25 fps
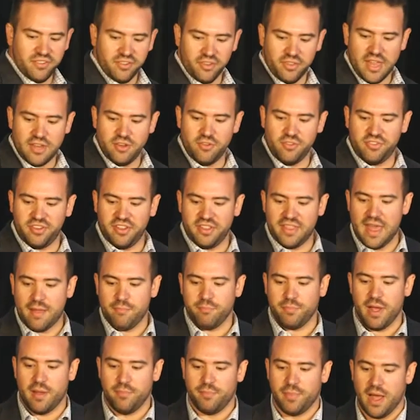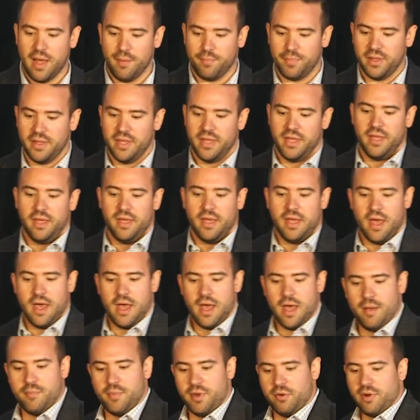So then you see that bump up
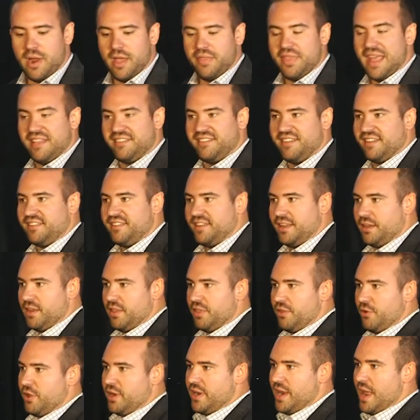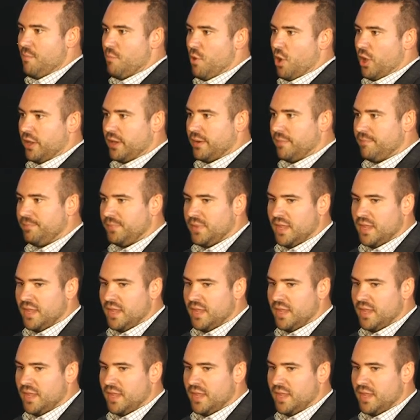around that 16 to 30 day mark.